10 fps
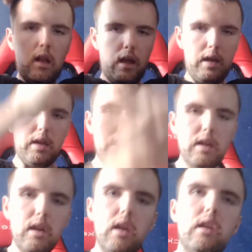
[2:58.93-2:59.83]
Like, at the end of the